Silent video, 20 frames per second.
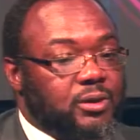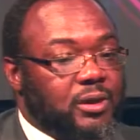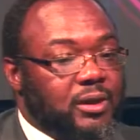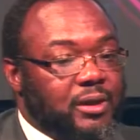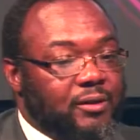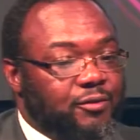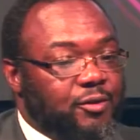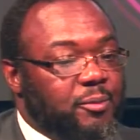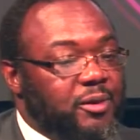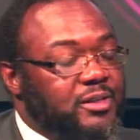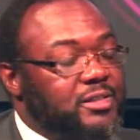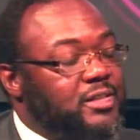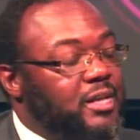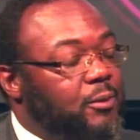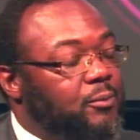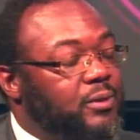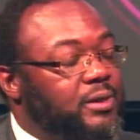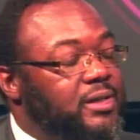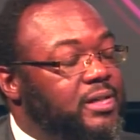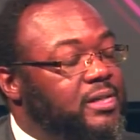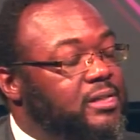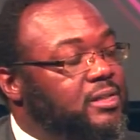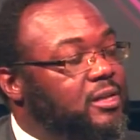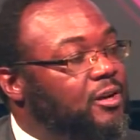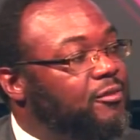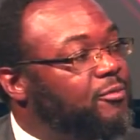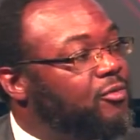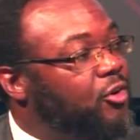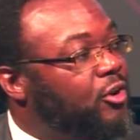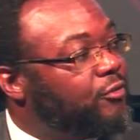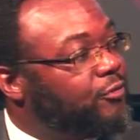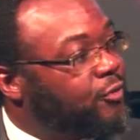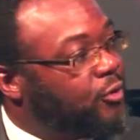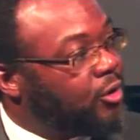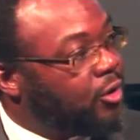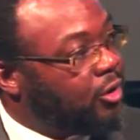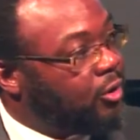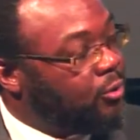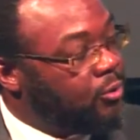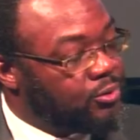the information that we need to avoid
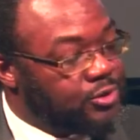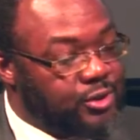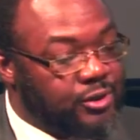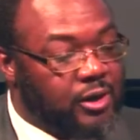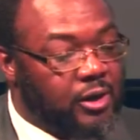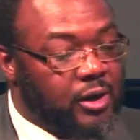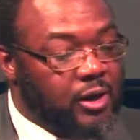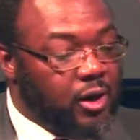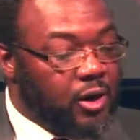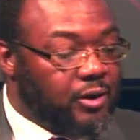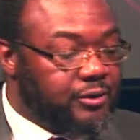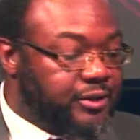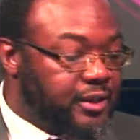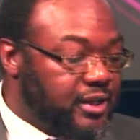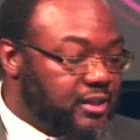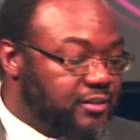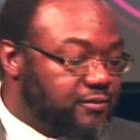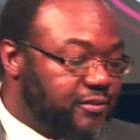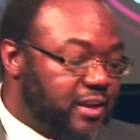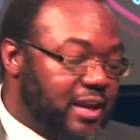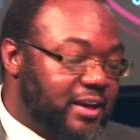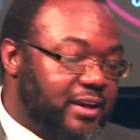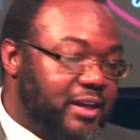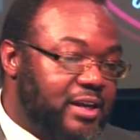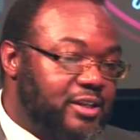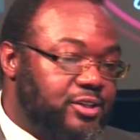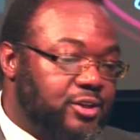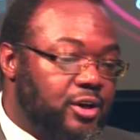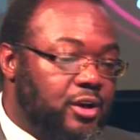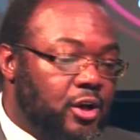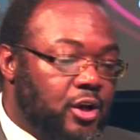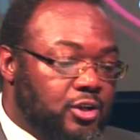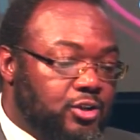foreclosure or things of that nature.